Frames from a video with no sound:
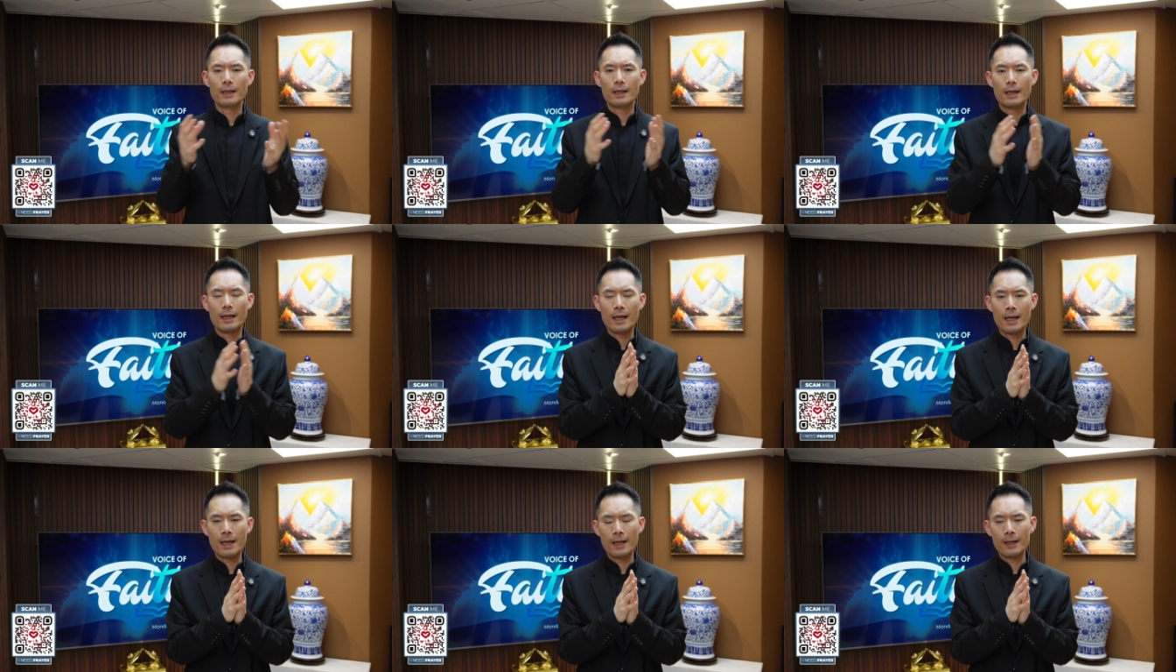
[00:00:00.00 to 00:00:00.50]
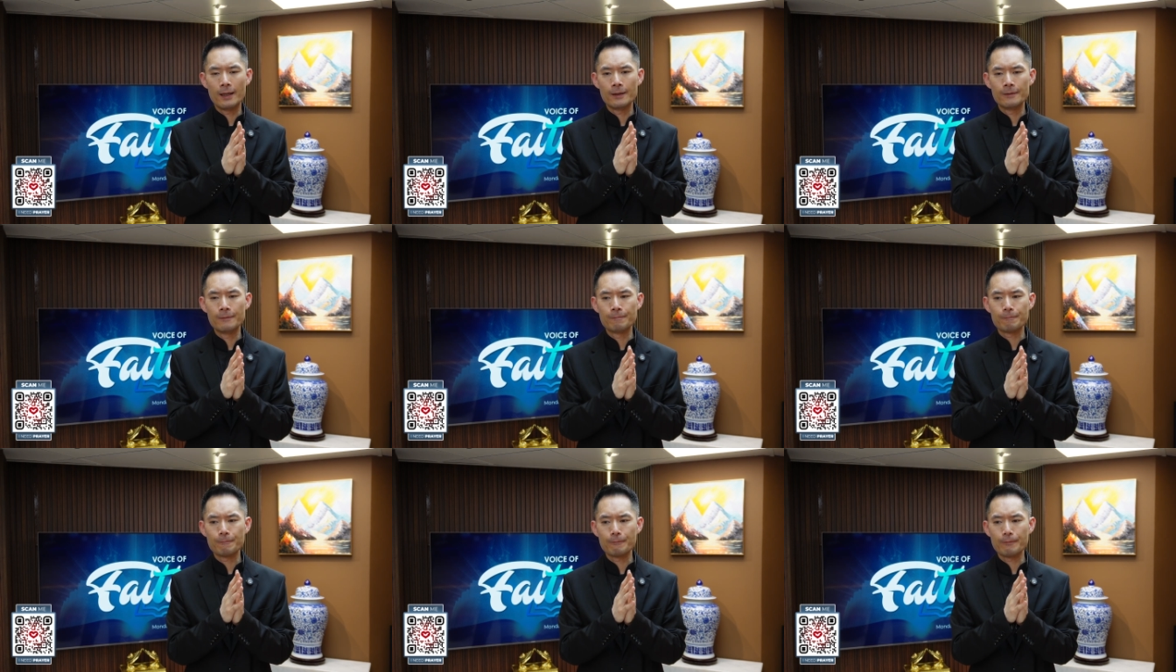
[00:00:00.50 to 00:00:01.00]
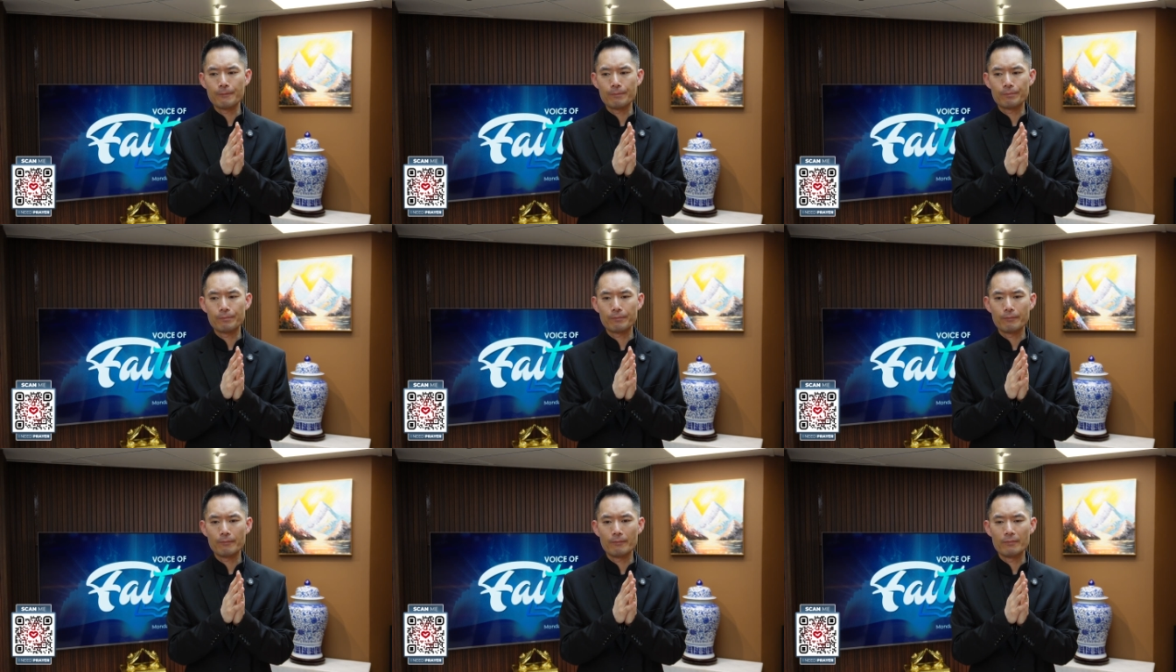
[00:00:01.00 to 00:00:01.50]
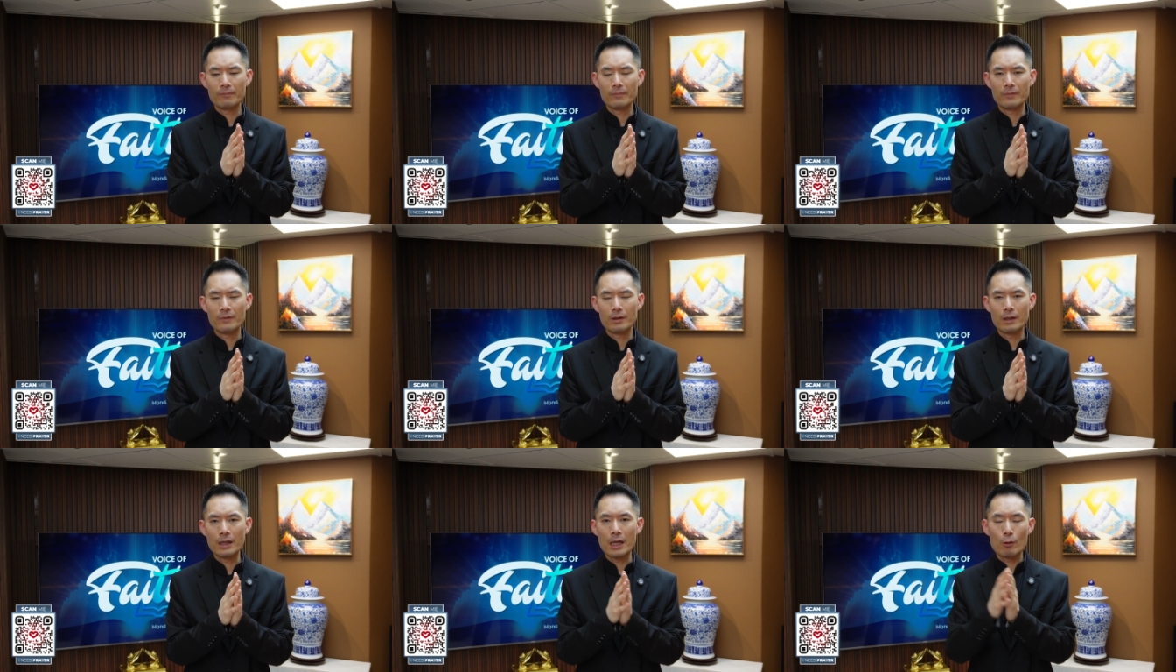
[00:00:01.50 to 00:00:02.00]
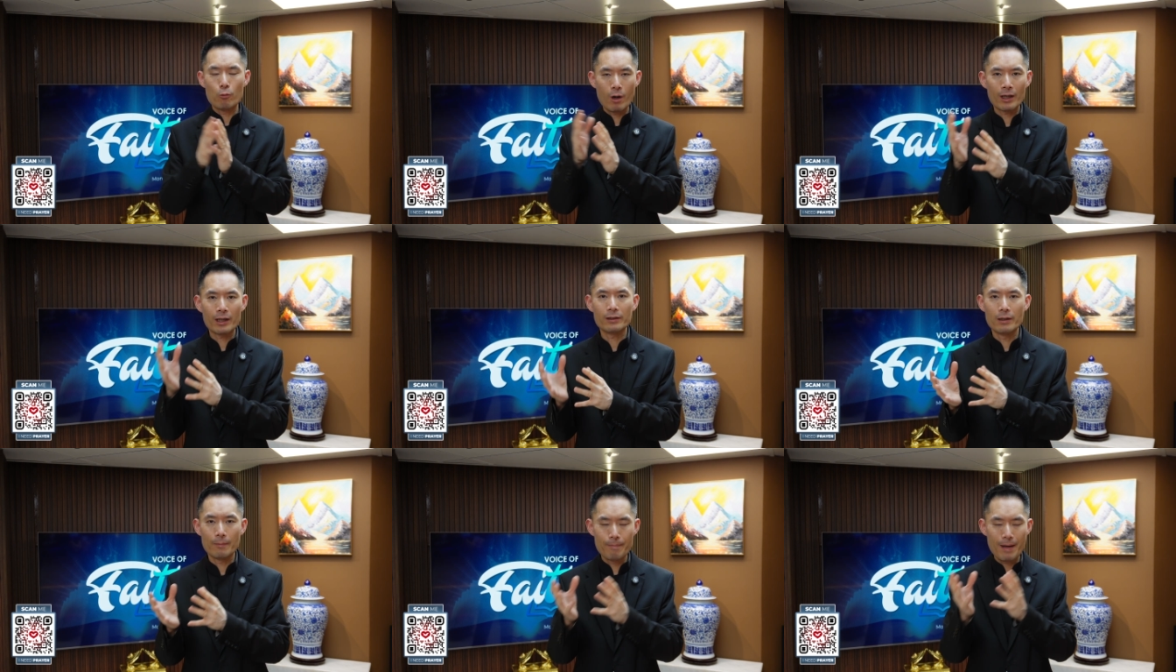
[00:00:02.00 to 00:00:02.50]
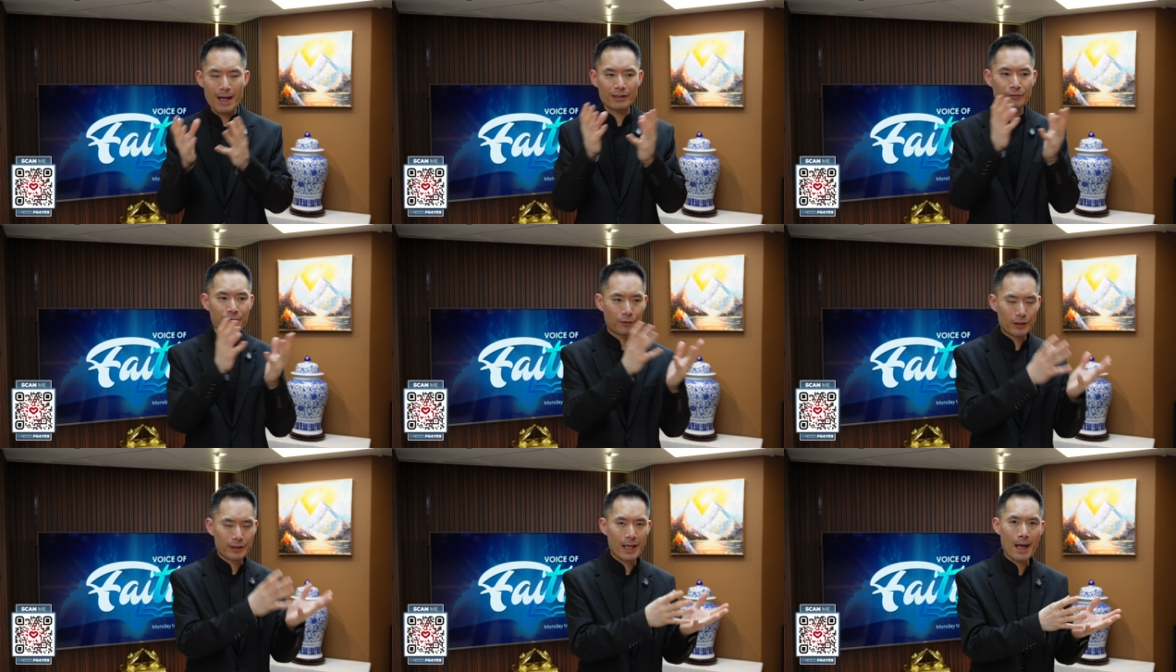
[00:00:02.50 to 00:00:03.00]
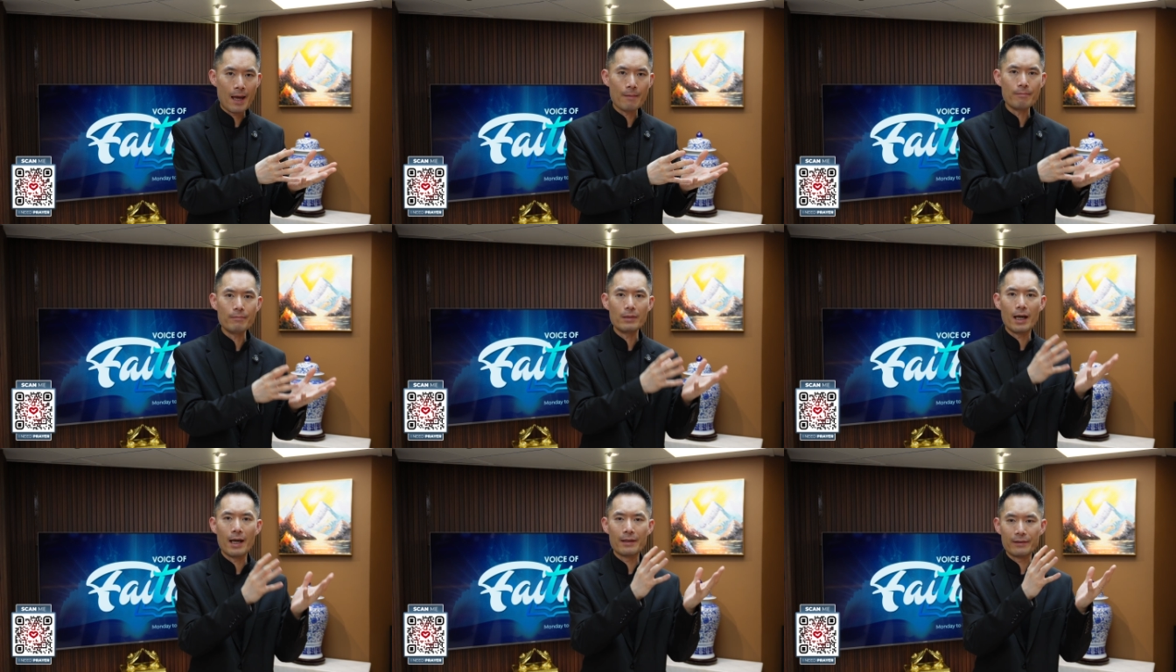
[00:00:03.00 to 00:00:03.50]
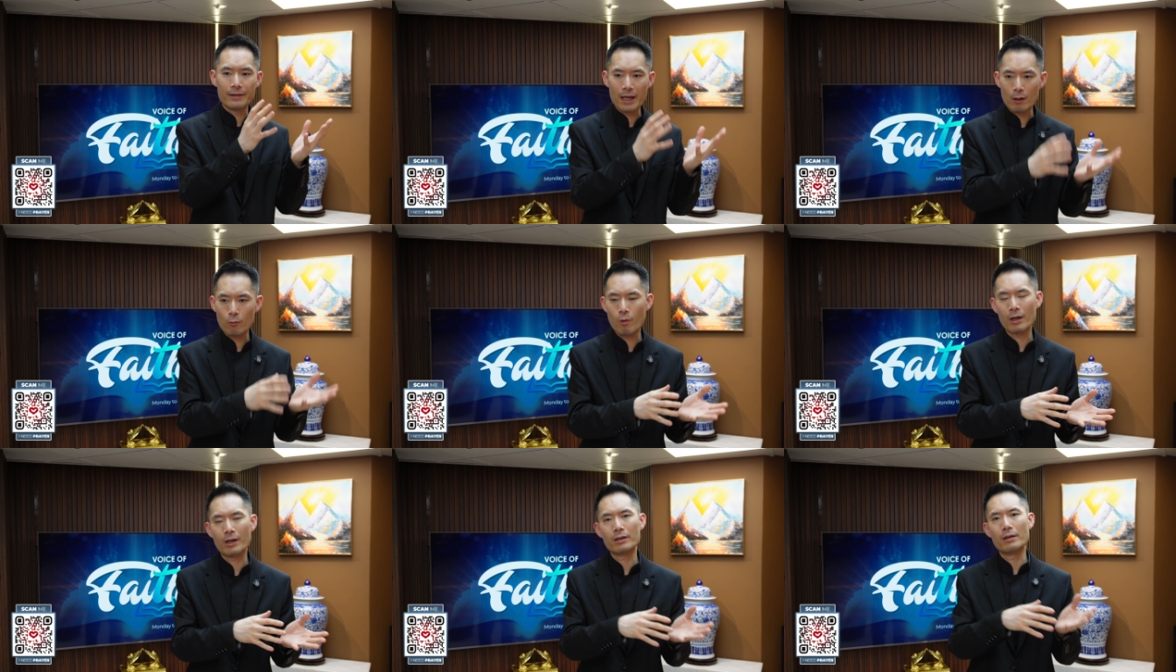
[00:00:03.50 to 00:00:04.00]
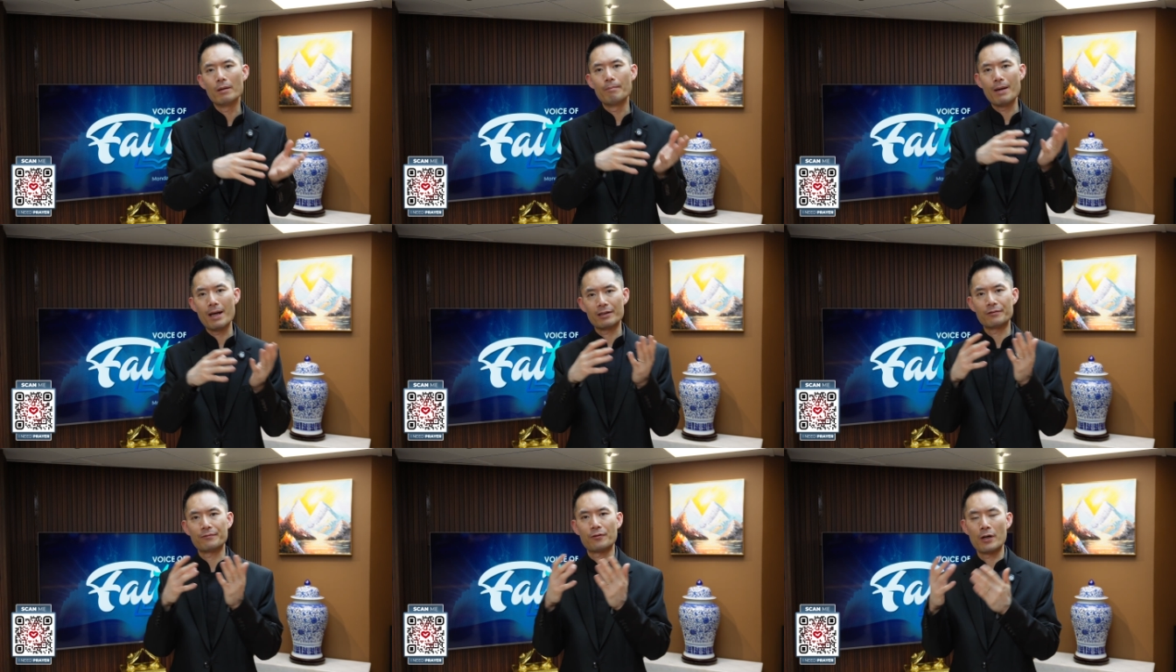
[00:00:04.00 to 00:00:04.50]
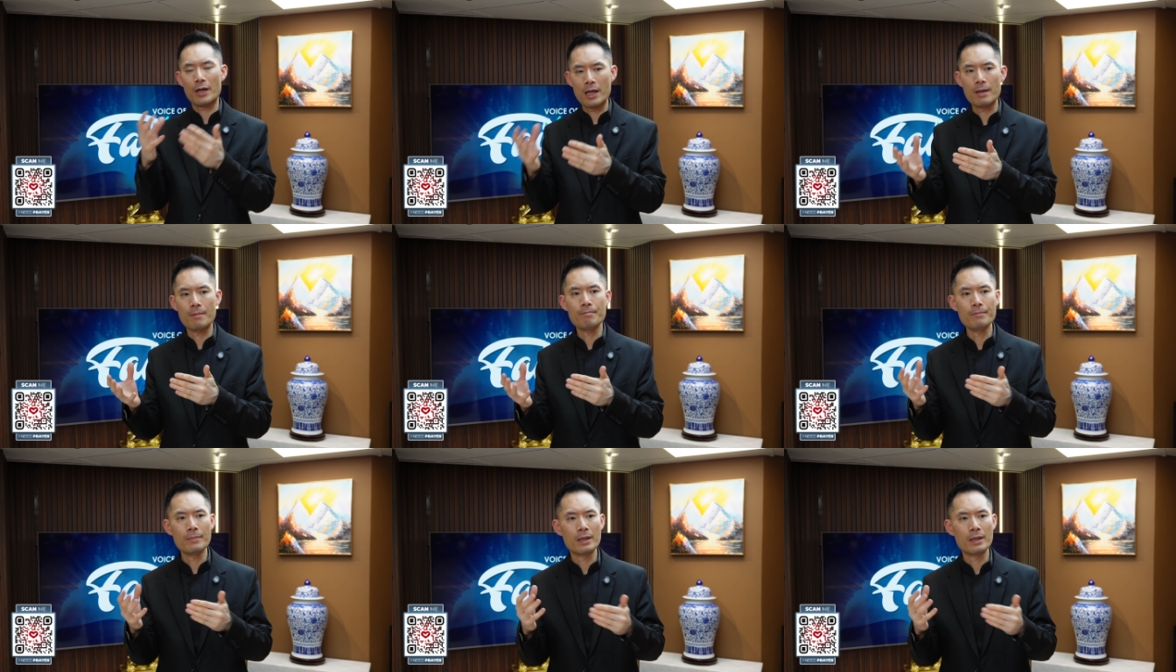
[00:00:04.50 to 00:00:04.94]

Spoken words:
And he wanted the best for them, and they wanted the best for him.